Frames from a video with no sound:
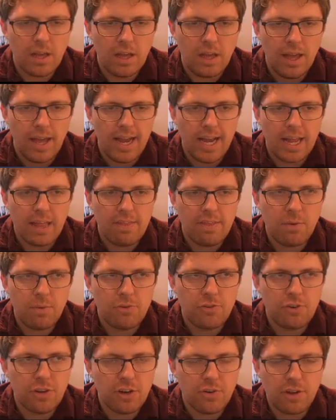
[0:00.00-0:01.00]
Anything
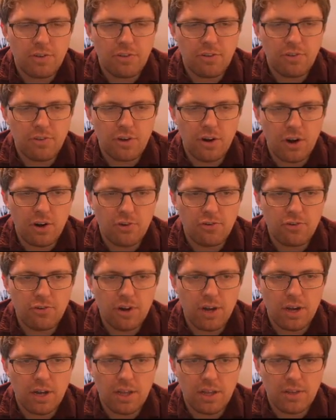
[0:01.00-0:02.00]
which increases card
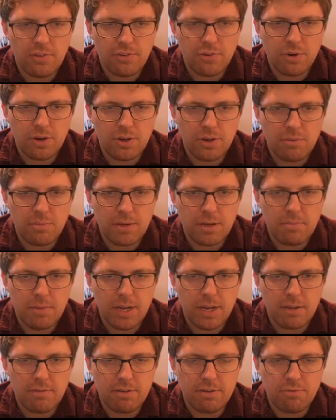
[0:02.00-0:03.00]
draw is going to be a
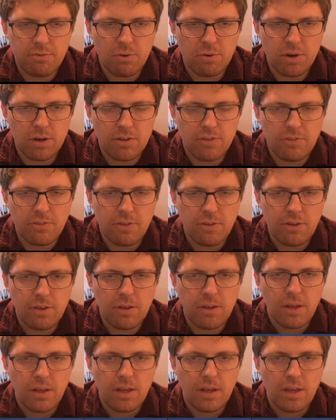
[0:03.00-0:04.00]
benefit for us.
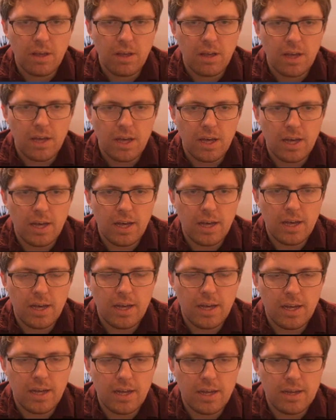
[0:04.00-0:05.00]

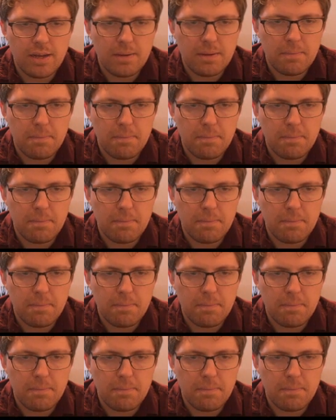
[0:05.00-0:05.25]
I